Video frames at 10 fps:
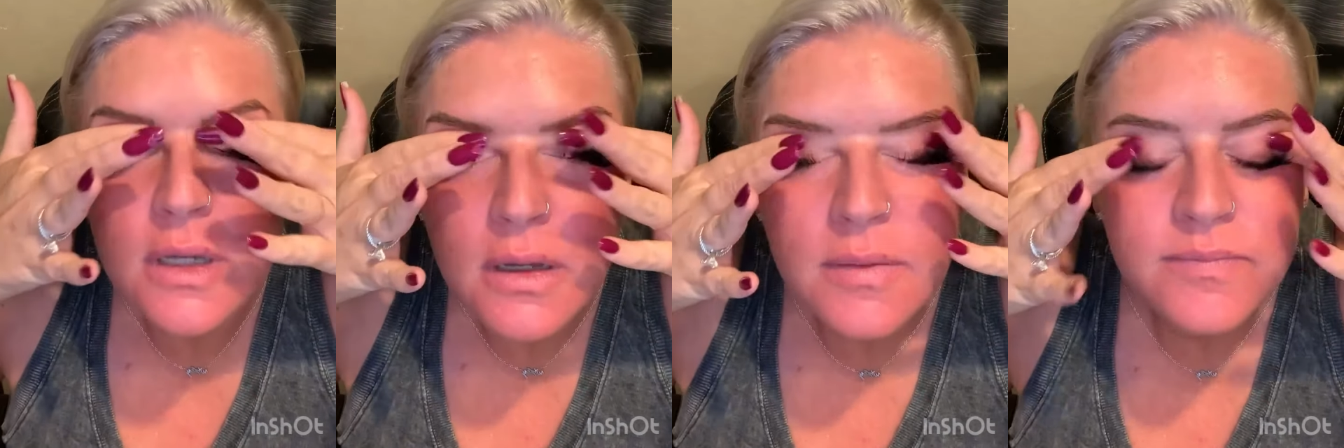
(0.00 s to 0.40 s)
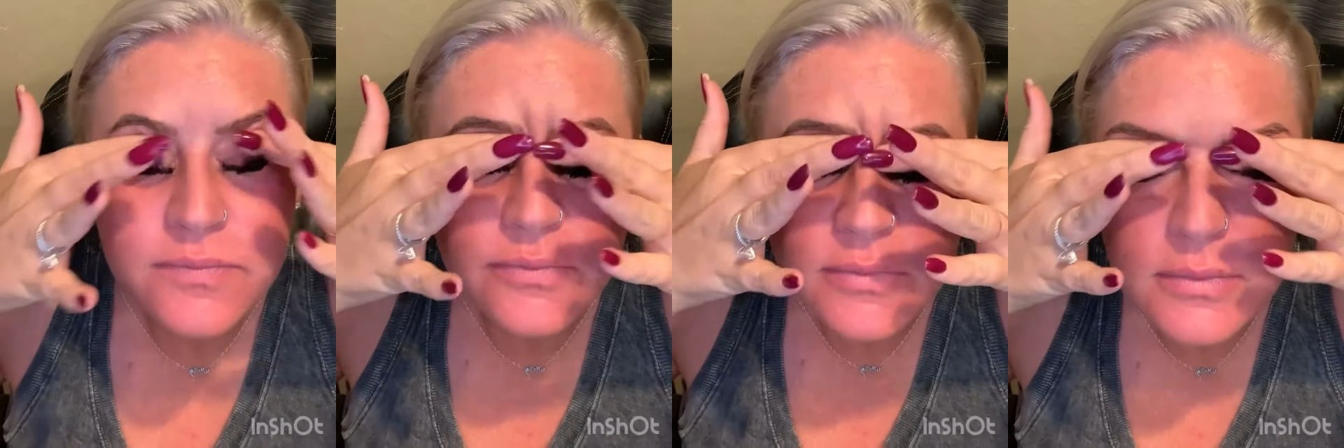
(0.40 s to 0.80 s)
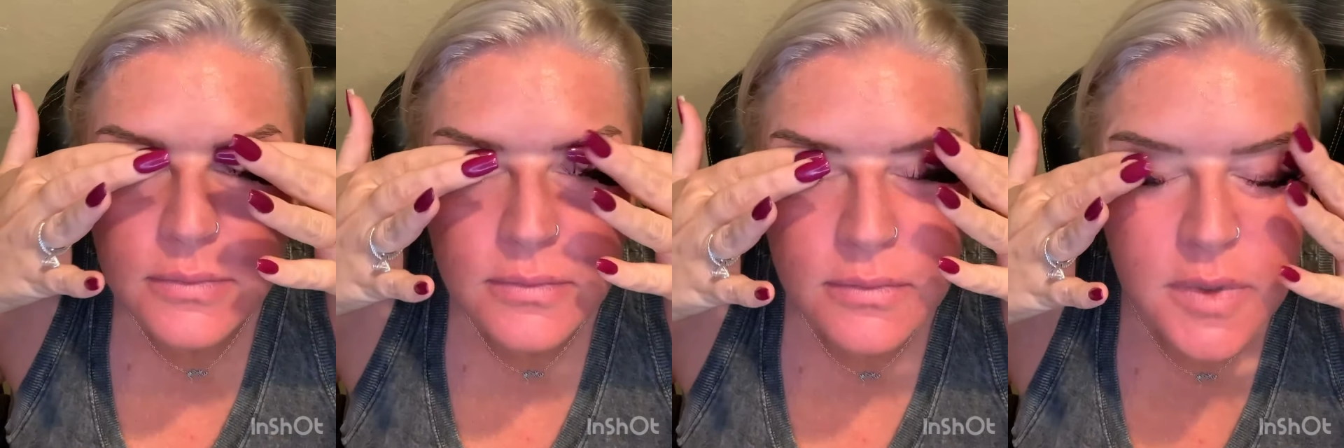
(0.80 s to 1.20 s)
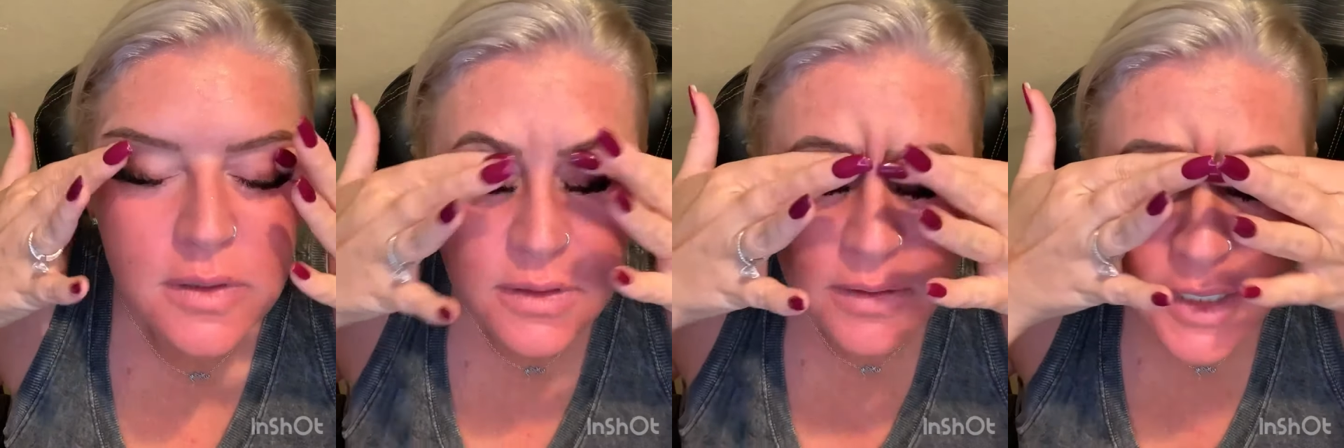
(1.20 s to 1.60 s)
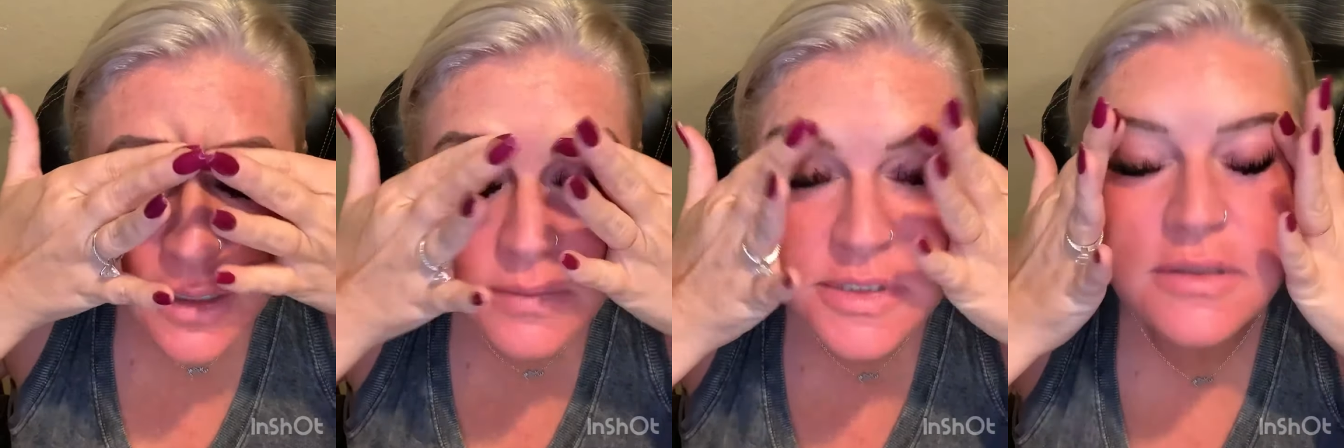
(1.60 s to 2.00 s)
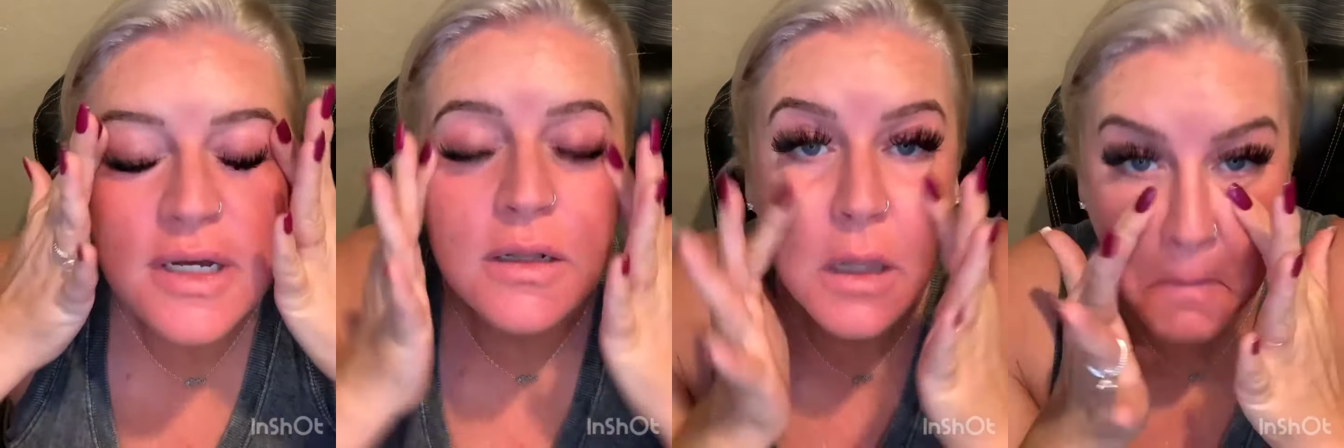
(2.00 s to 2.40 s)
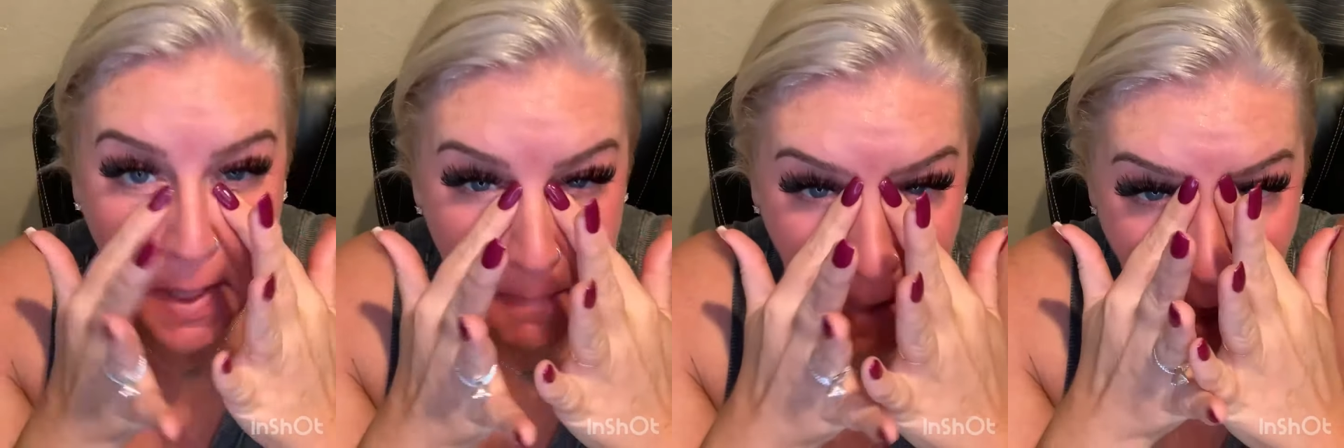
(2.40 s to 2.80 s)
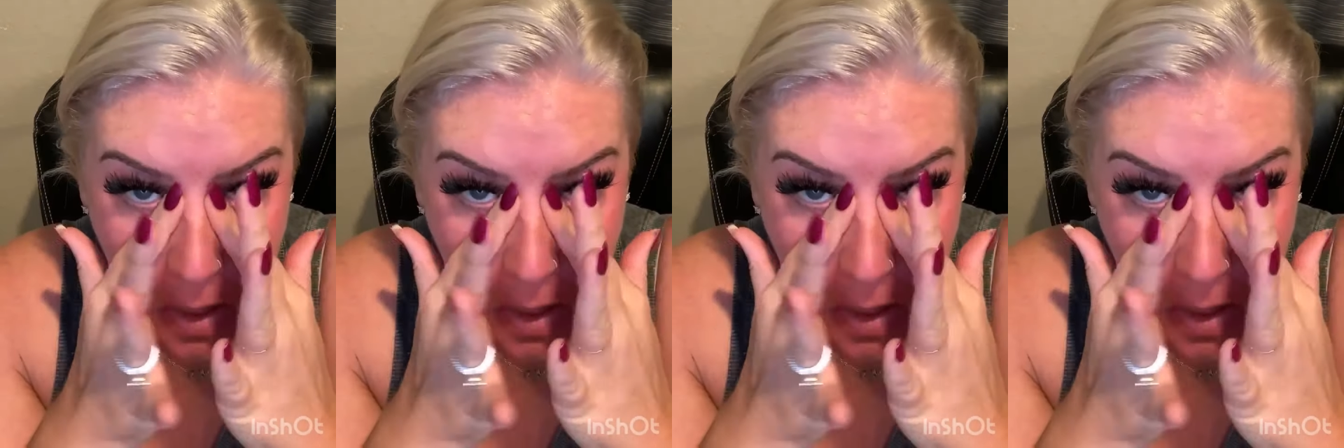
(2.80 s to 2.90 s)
that way it helps it not clump up.